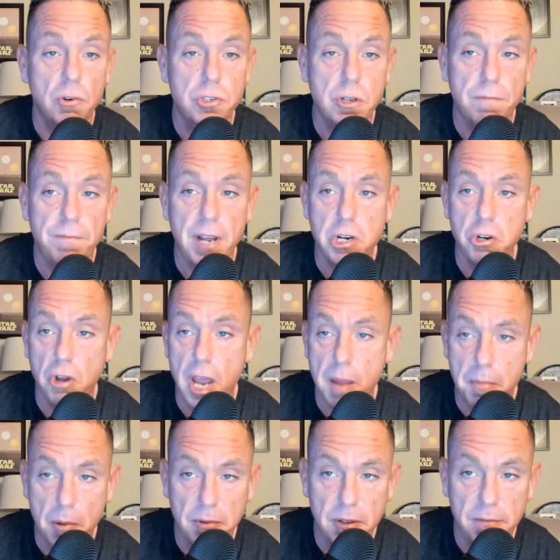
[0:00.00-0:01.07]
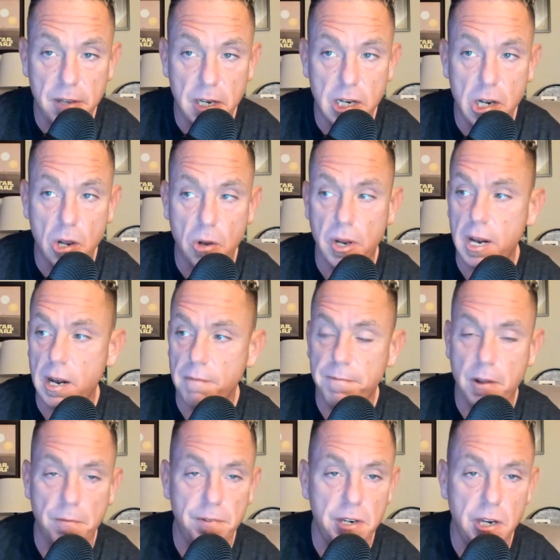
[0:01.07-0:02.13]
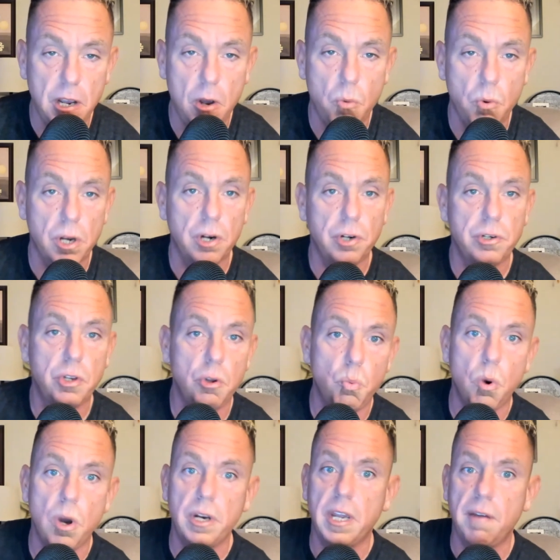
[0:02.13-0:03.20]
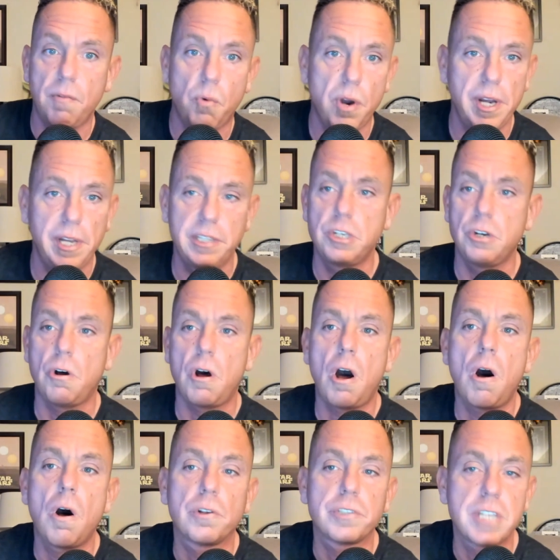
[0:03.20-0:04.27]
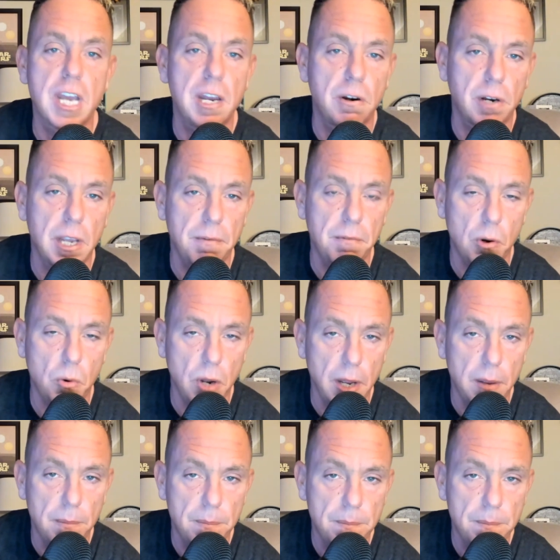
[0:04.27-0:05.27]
So if I do an MLB video, NFL video, we're going to do one giveaway until all 10 are given away.